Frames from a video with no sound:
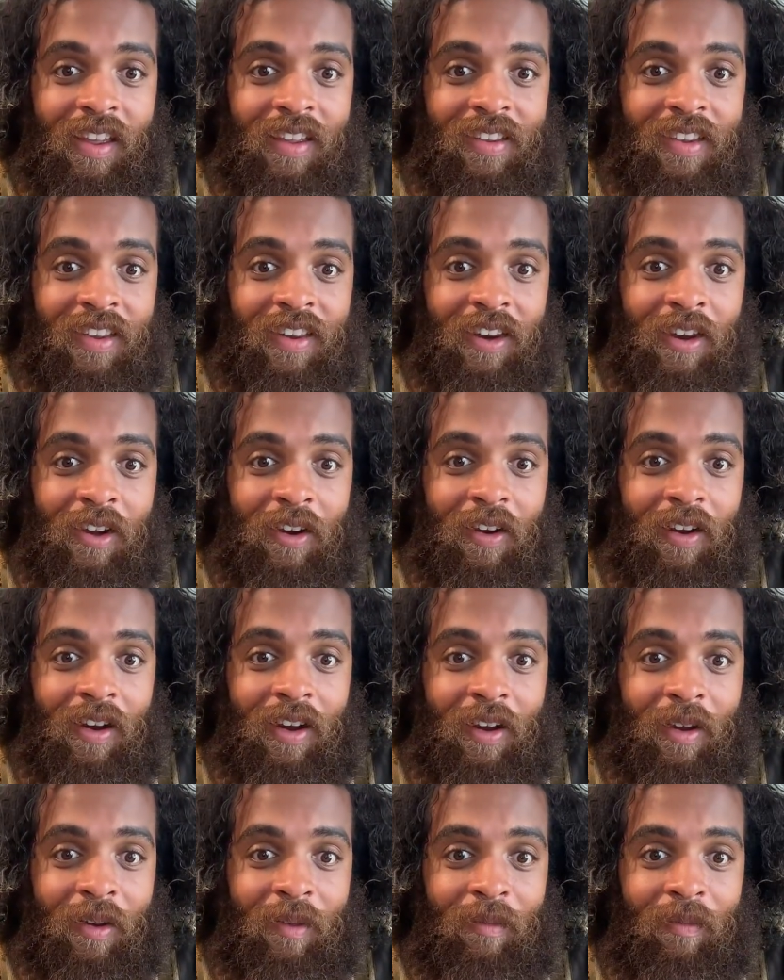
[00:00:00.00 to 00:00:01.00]
Is it no
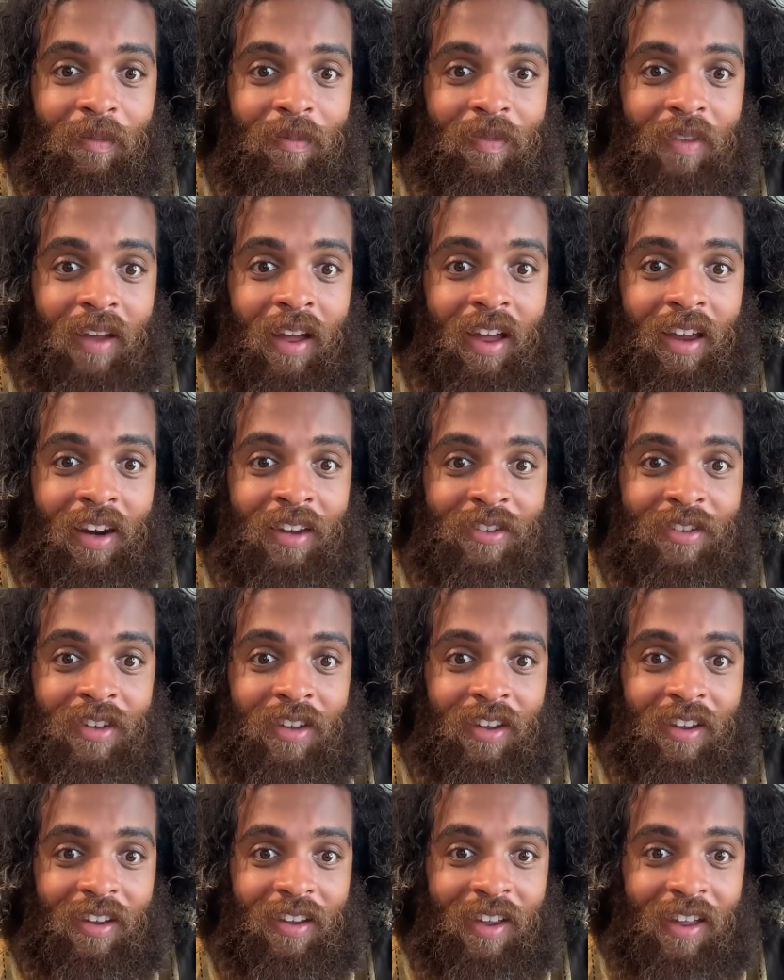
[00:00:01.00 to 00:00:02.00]
um Holly
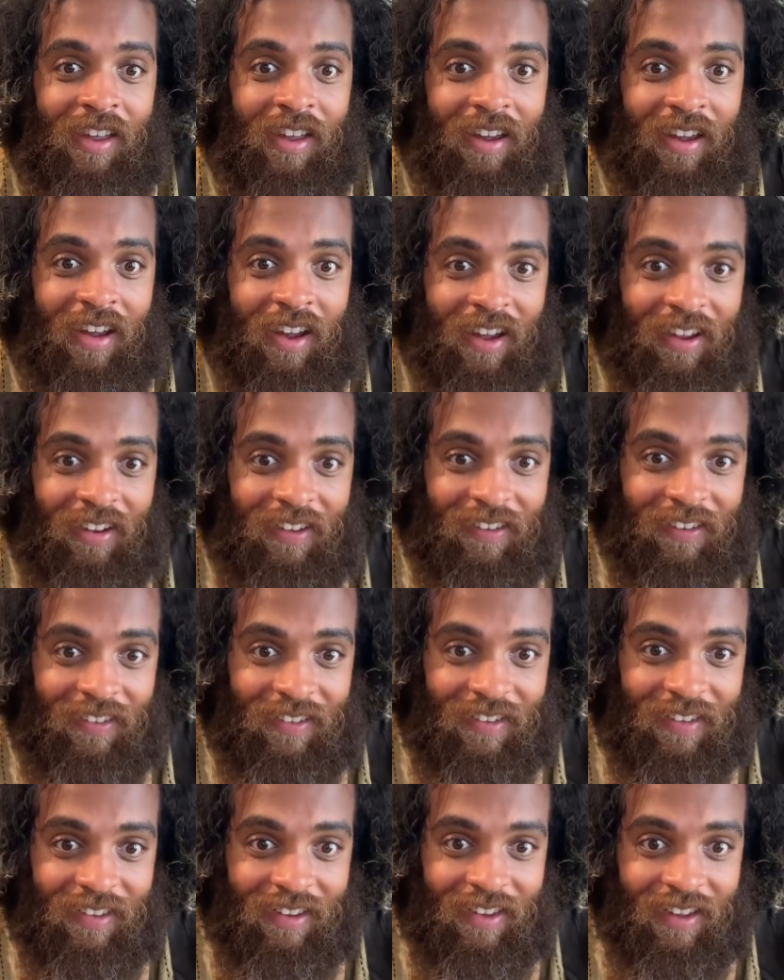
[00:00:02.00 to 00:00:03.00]

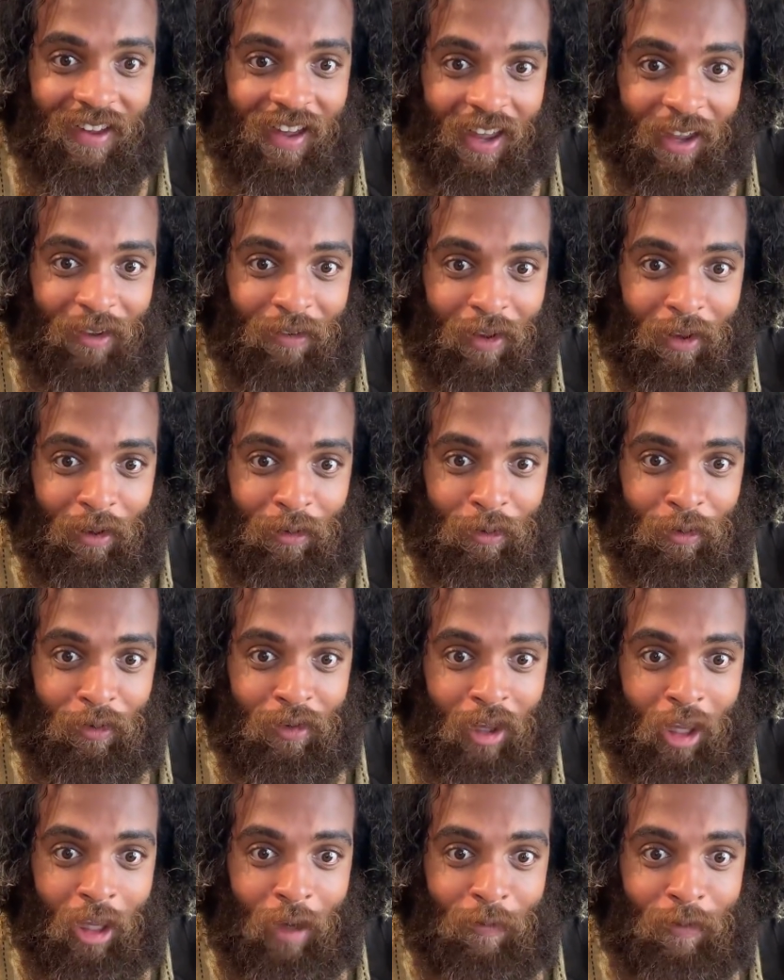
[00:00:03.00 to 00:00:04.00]
Kyle Kyle Elder,
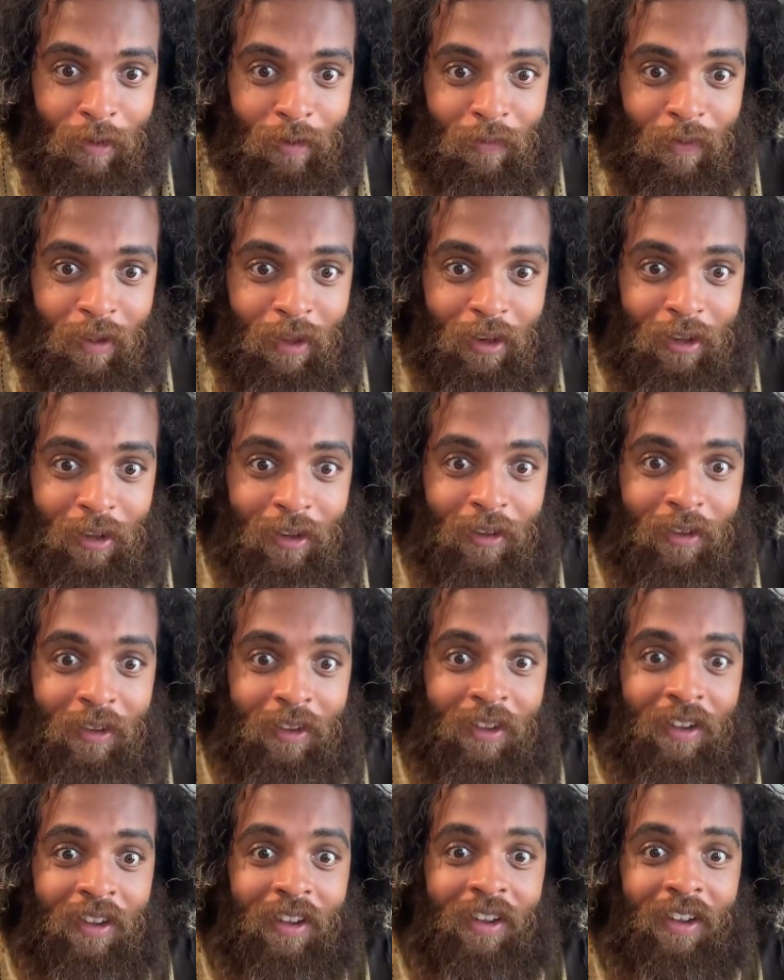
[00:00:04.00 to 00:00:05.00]
thank you for the follow.
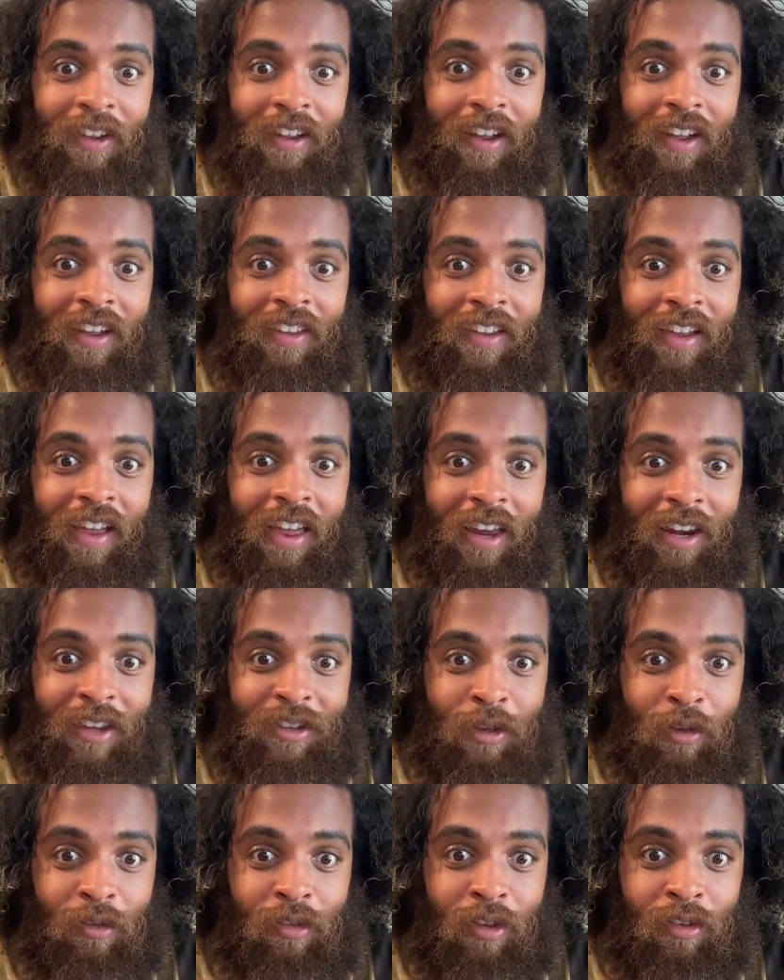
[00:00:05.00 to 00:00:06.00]
And then Holly
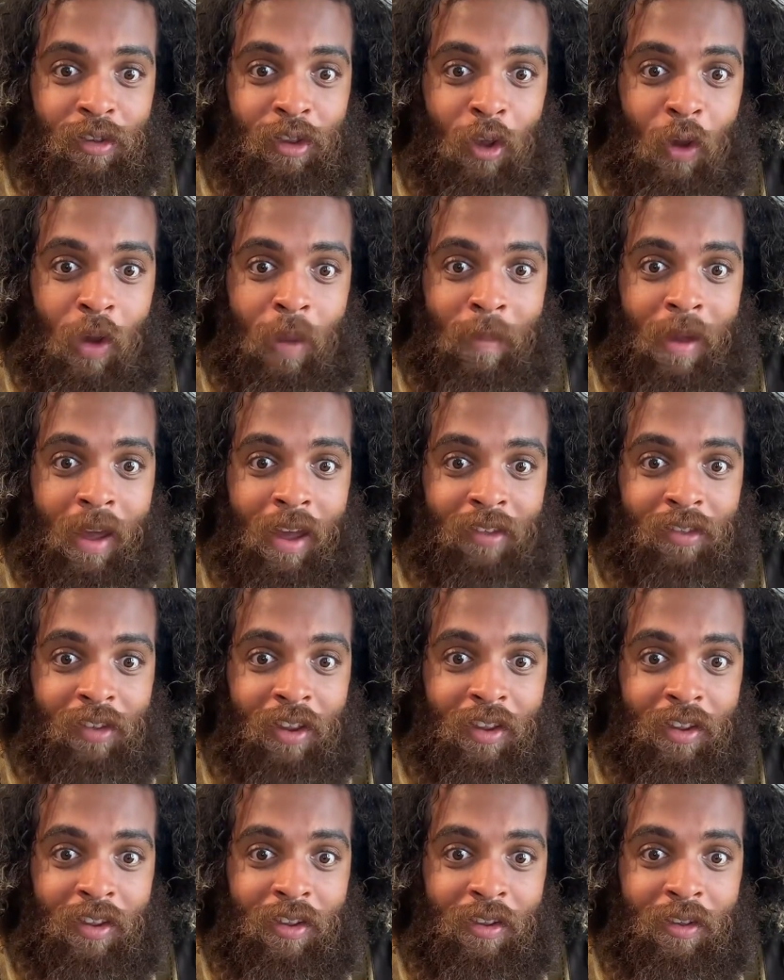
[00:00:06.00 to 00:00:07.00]
Joe says, No, I'm
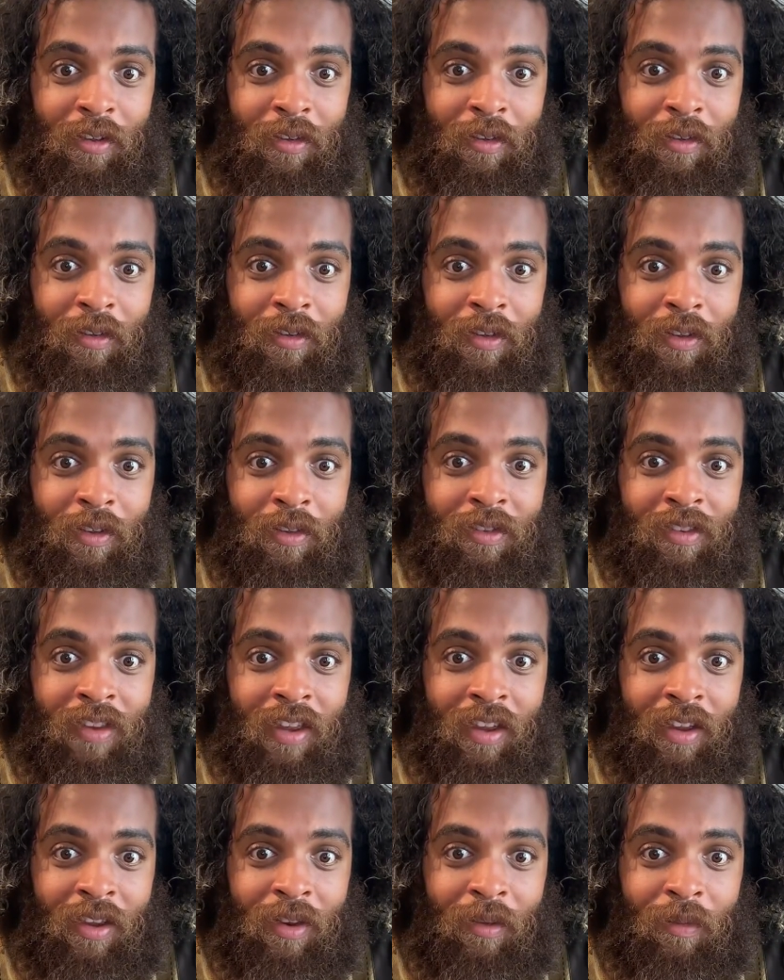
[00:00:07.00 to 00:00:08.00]
asking you. You
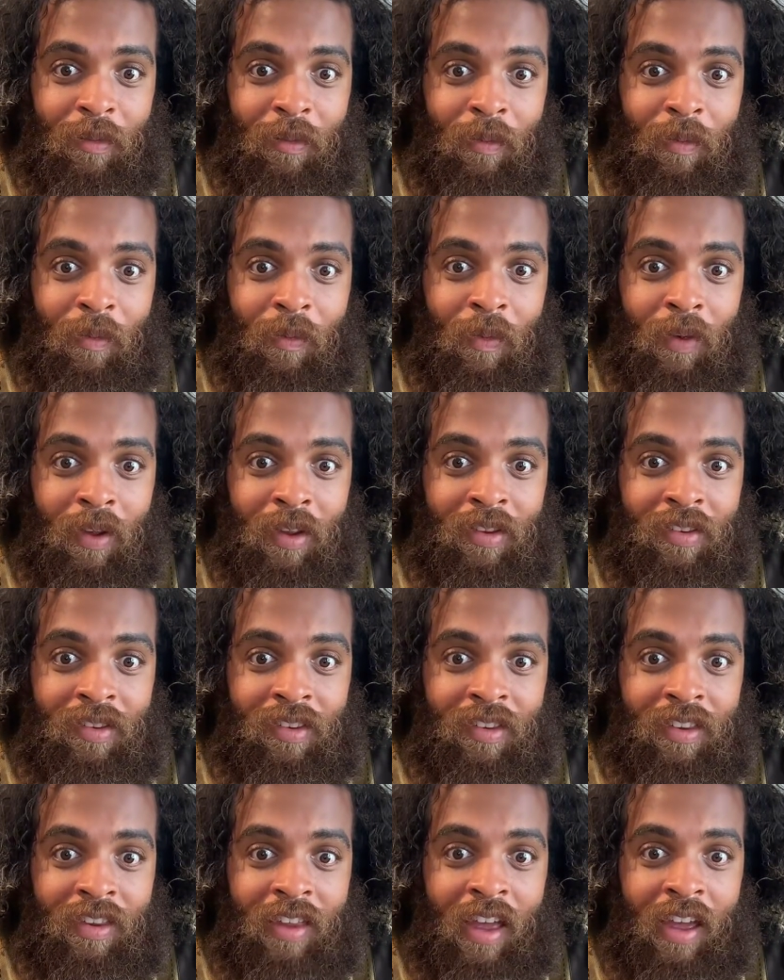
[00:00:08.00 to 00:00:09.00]
said
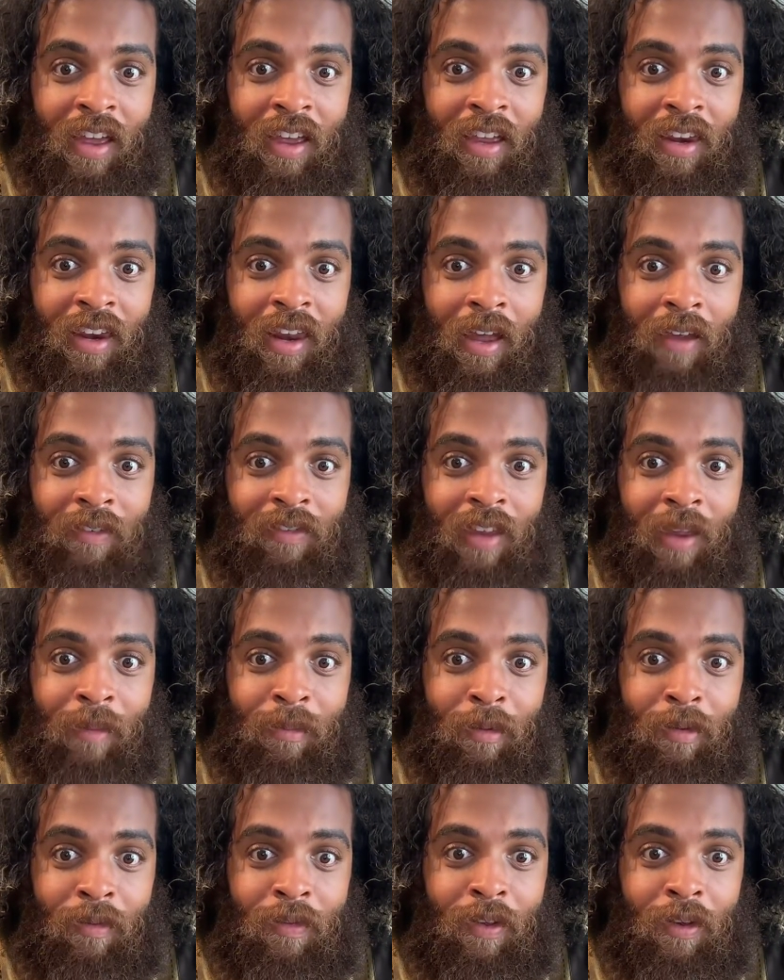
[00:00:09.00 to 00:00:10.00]
was that a Lifetime
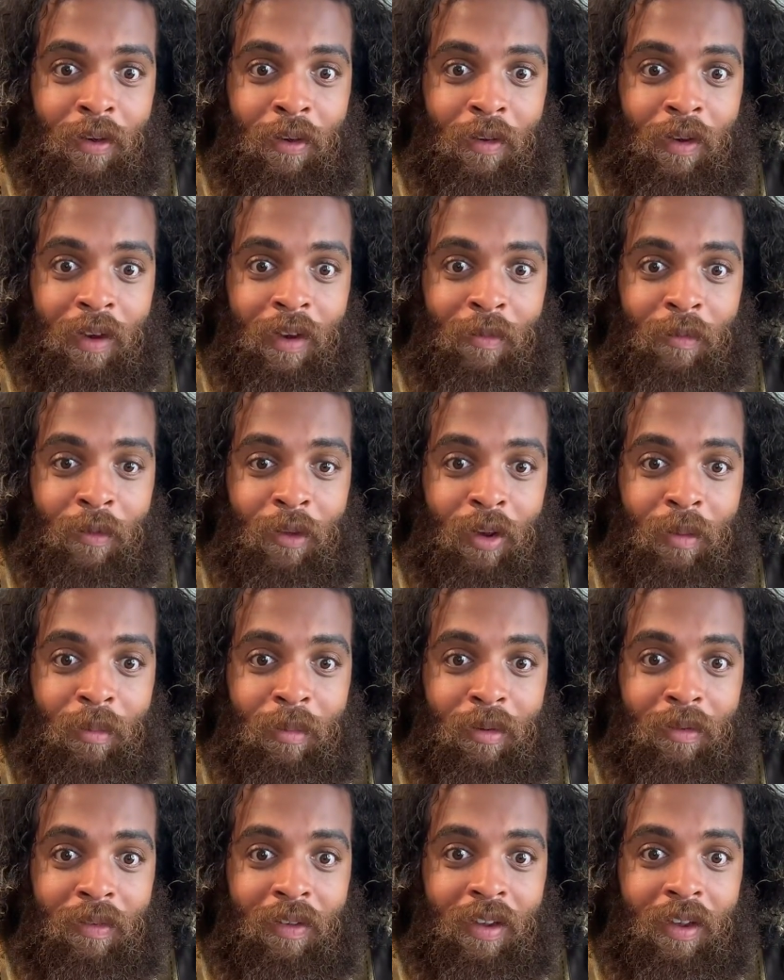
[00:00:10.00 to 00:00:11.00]
movie or a real
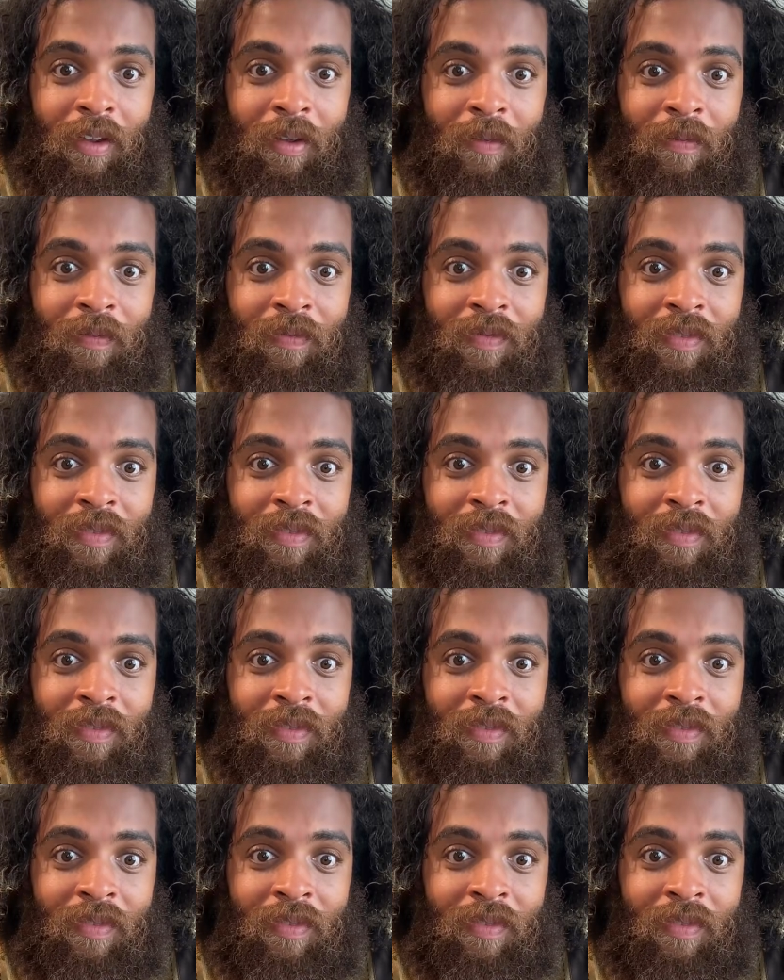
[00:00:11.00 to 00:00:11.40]
movie?